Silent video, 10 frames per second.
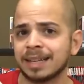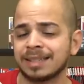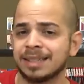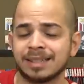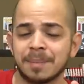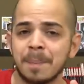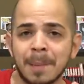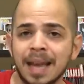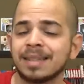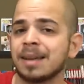gets this
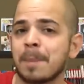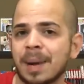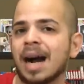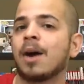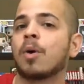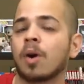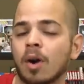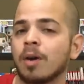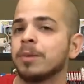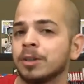amazing power
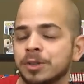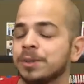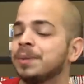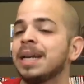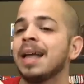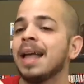armor suit.